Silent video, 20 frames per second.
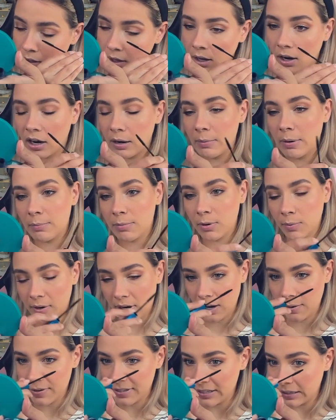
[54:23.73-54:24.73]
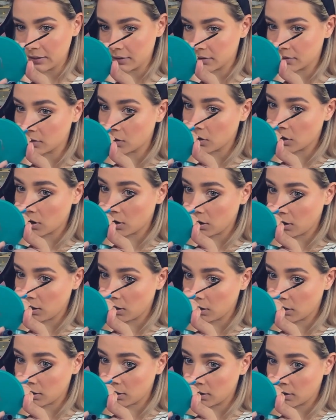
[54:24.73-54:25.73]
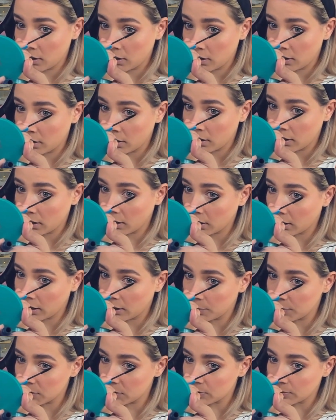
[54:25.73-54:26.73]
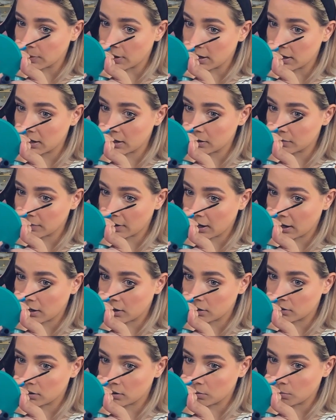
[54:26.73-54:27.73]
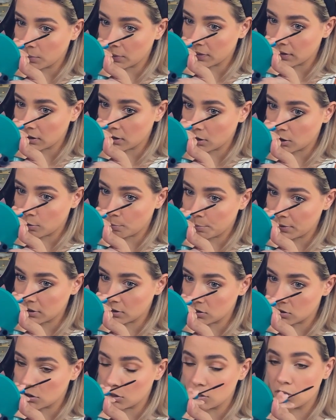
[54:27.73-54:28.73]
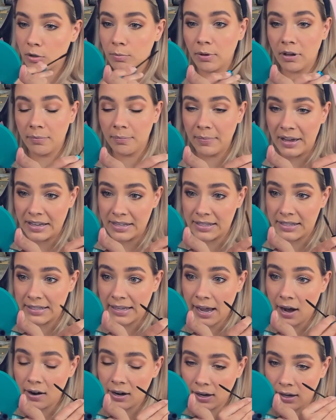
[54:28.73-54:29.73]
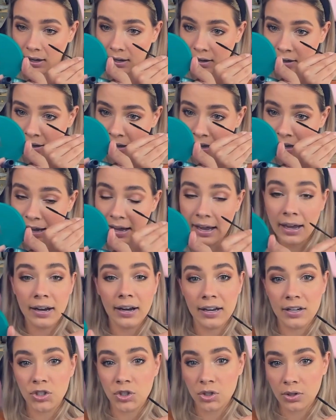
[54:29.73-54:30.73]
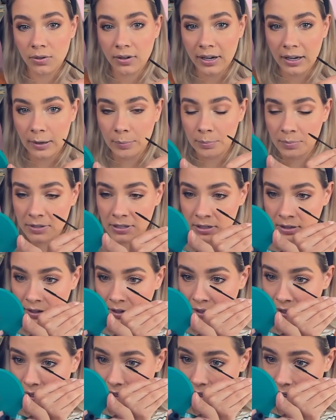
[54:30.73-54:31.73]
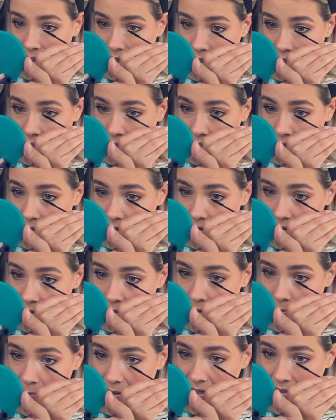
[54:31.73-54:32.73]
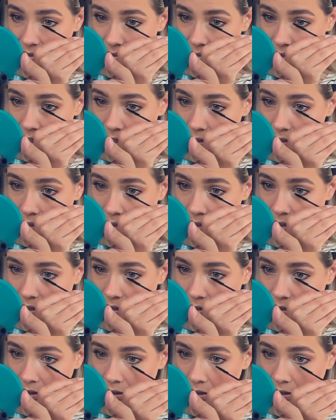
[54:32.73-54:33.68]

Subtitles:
I remember when I was a little girl, I was running around with an open tube of mascara and I tripped, and the mascara